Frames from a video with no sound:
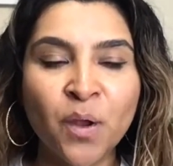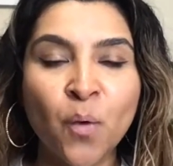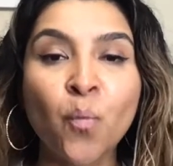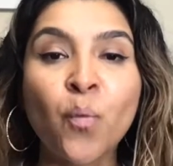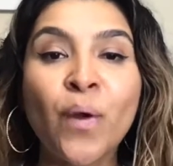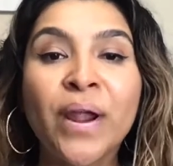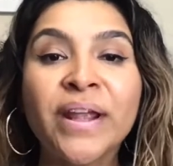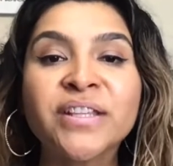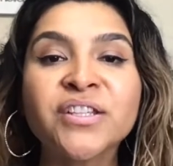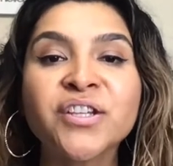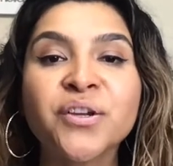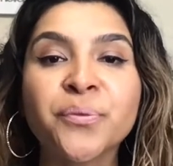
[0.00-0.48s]

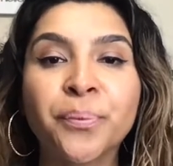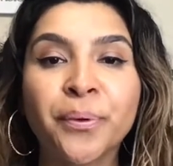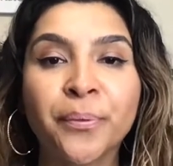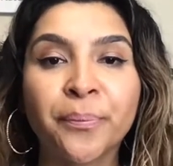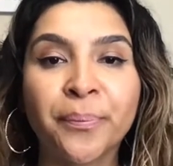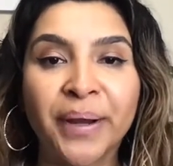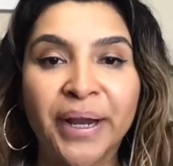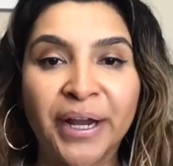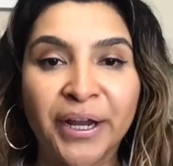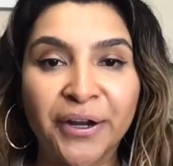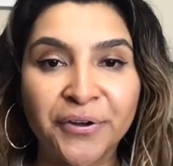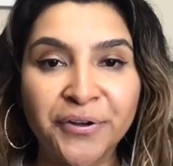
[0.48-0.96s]
way to
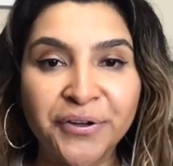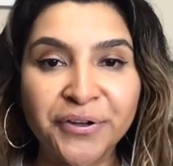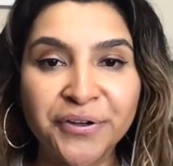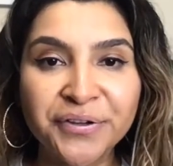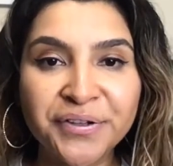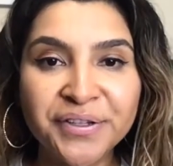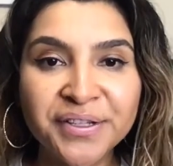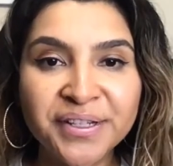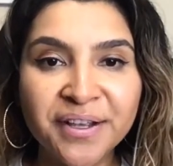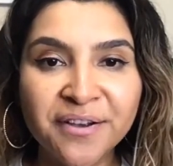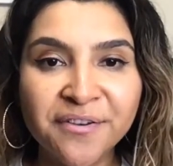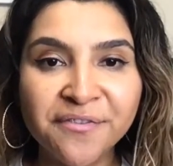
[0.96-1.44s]
prepare
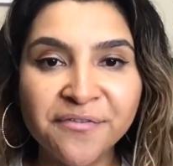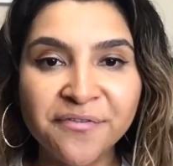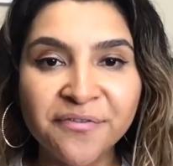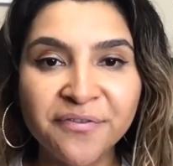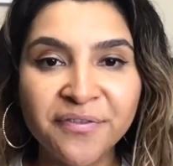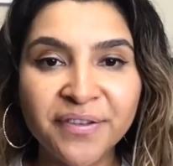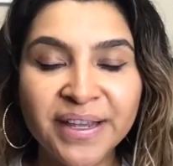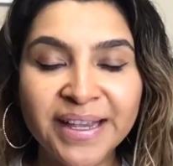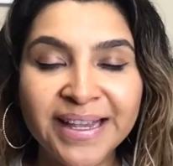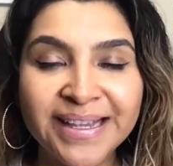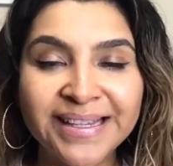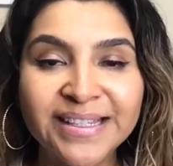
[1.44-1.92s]
yourself
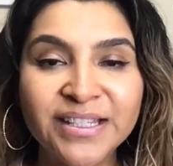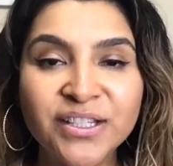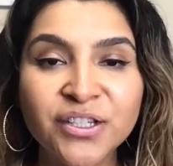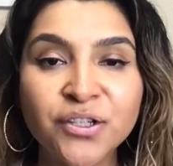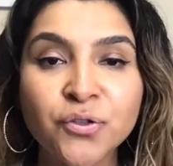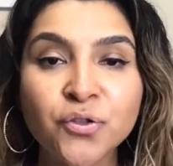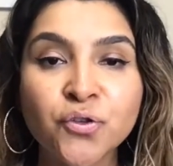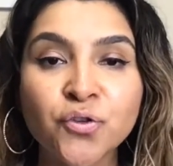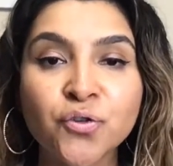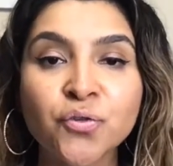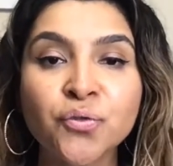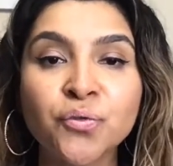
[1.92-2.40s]
is
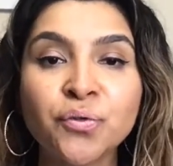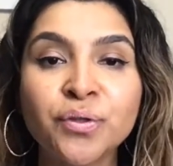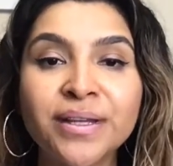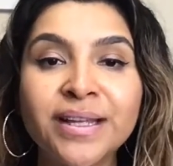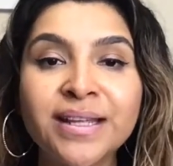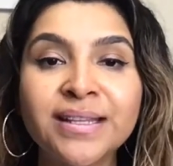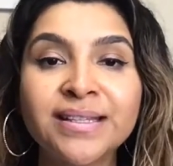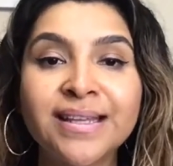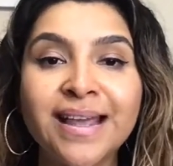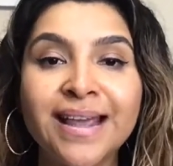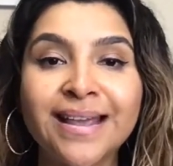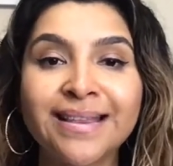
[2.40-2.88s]
to
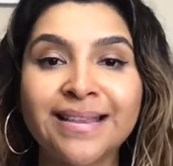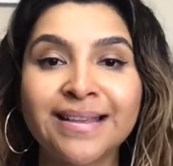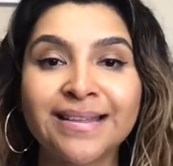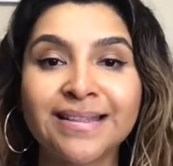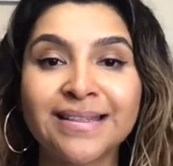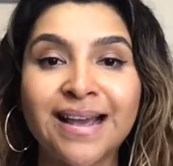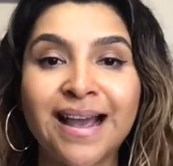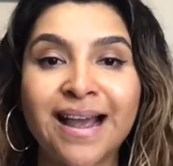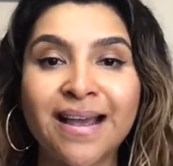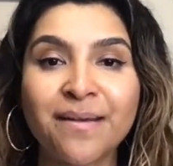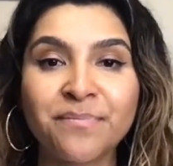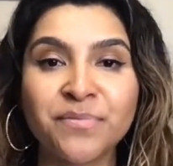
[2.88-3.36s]
truly take the
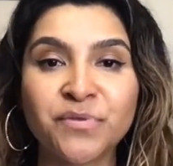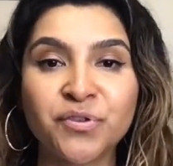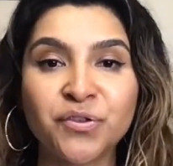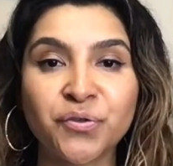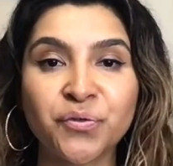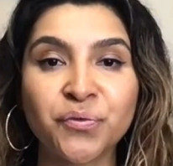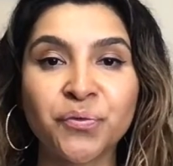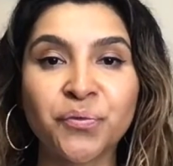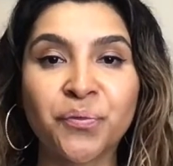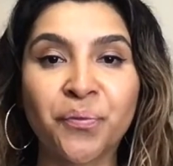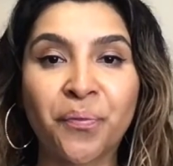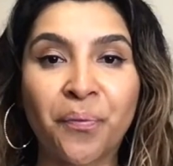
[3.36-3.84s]
time
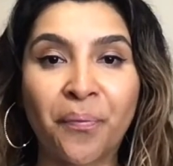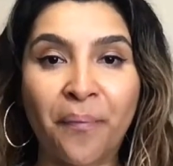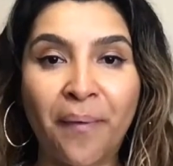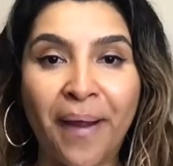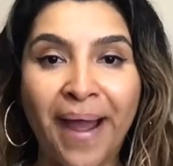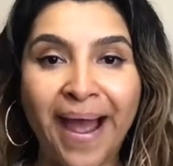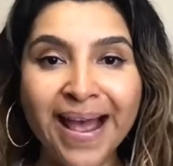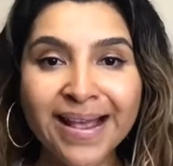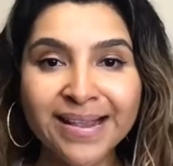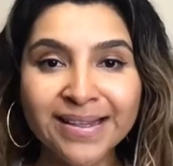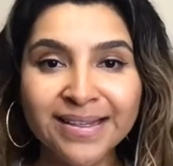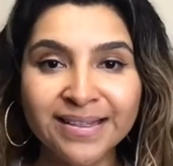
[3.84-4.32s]
to
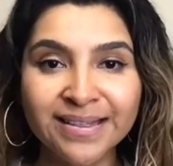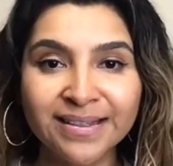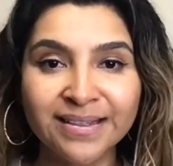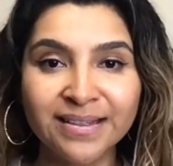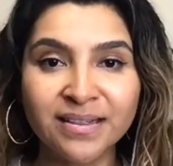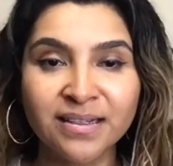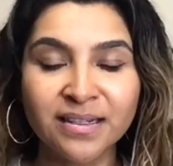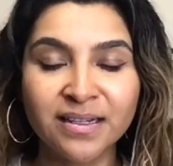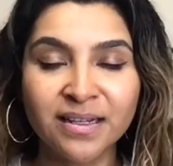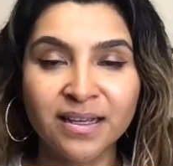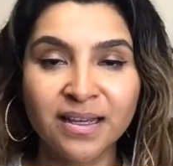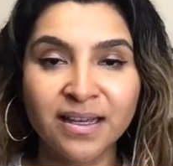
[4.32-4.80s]

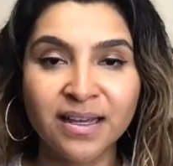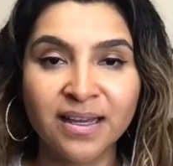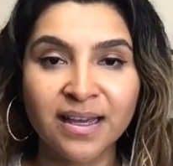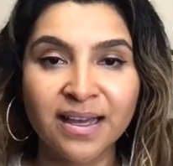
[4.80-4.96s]
rest